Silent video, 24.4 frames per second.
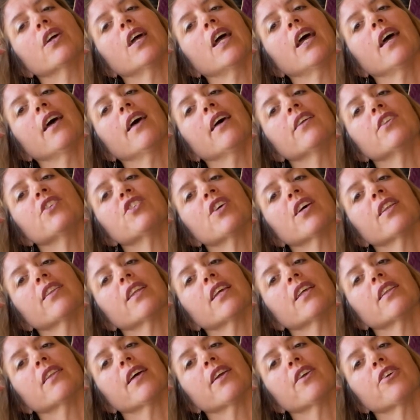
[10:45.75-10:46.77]
and
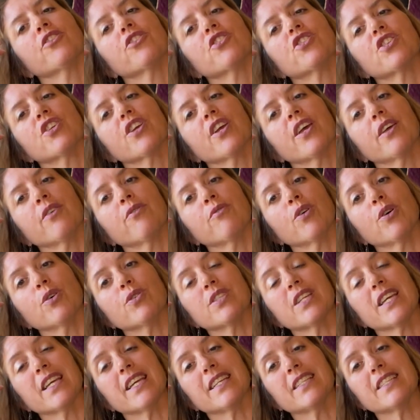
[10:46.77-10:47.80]
gently let your chin
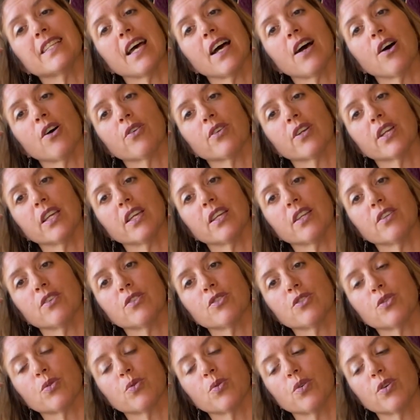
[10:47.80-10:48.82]
rotate down
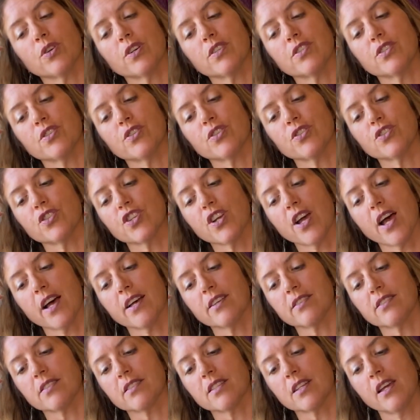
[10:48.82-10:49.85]
in towards your
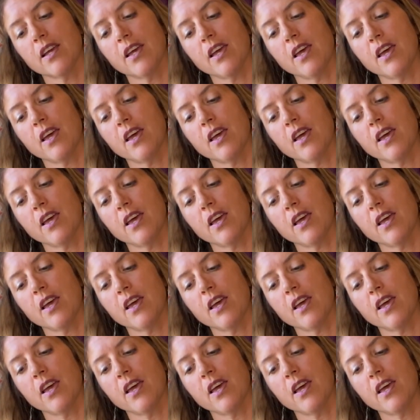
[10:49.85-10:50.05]
chest.